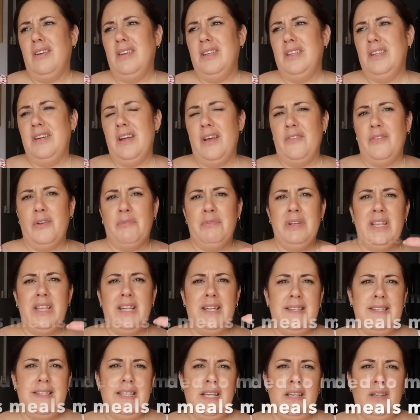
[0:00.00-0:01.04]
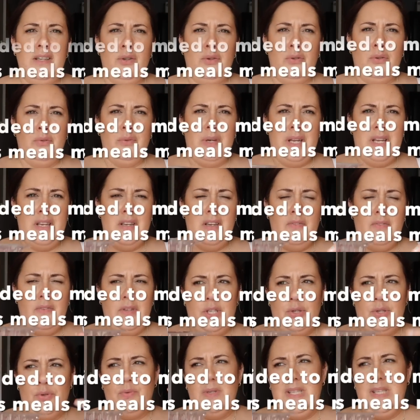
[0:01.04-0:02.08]
you know, they're in the single
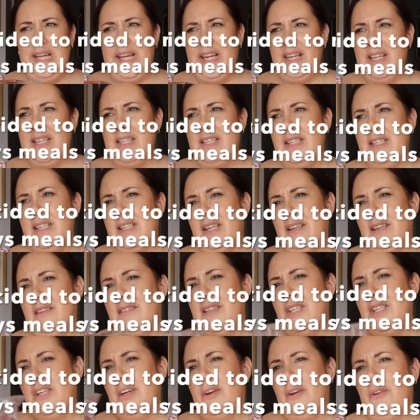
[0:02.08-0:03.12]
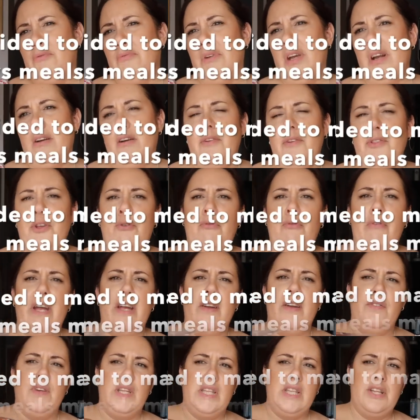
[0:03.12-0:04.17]
individual tins and, you know, really like the
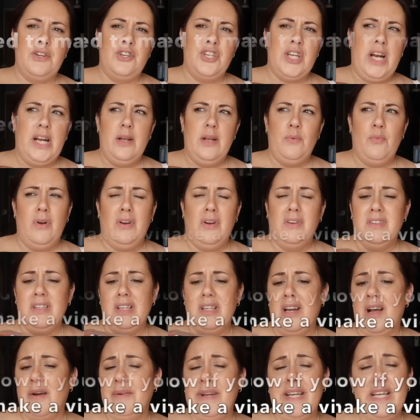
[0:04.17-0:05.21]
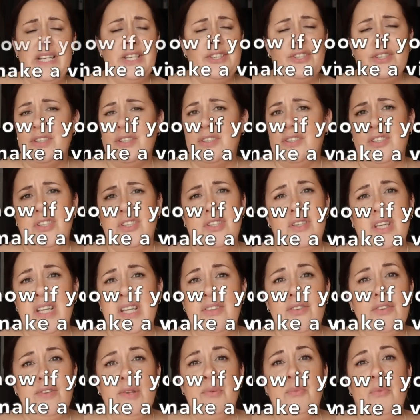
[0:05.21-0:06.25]
gravy and the jelly ones. Now he literally just, he
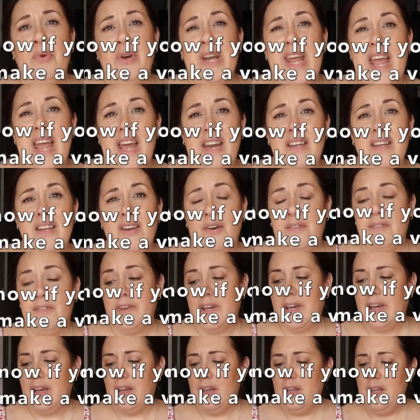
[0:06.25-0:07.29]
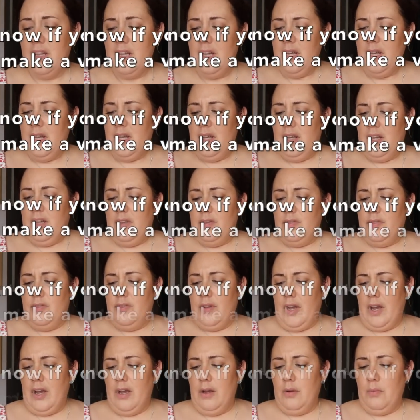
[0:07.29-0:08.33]
doesn't want any of it.
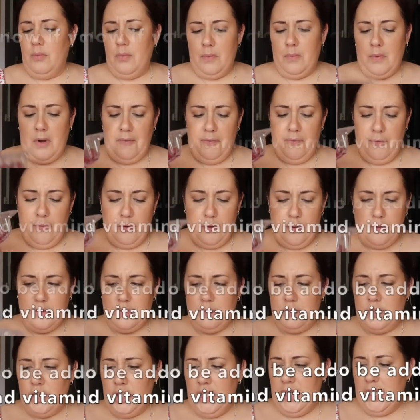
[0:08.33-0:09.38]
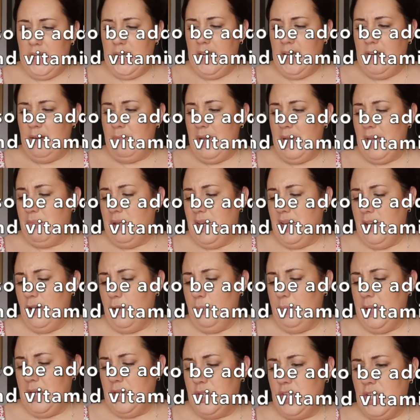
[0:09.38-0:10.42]
So I thought some chicken, maybe a
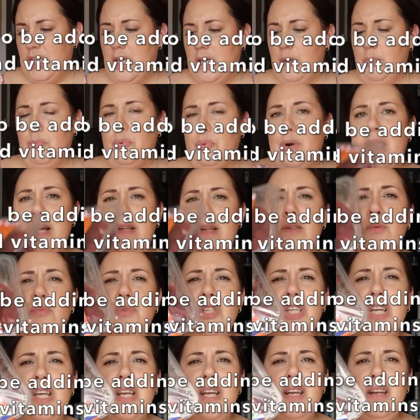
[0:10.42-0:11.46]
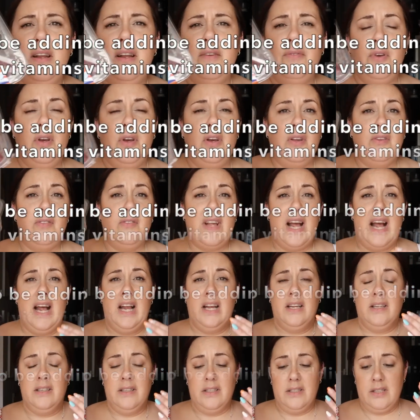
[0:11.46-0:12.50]
little bit of chicken breast, some chicken livers
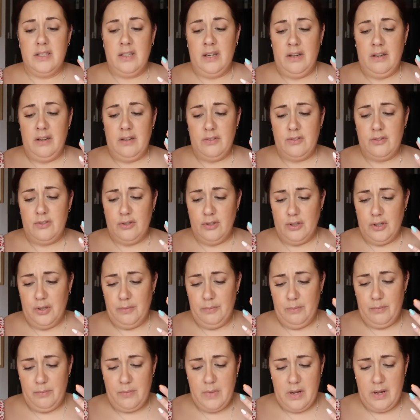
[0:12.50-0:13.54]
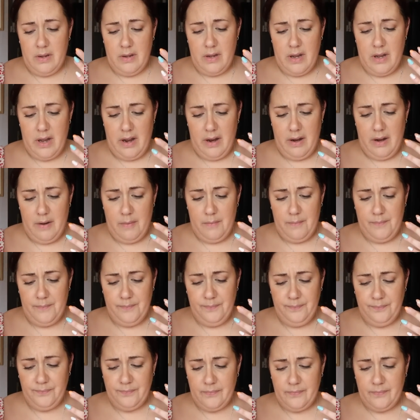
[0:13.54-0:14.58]
and some, um,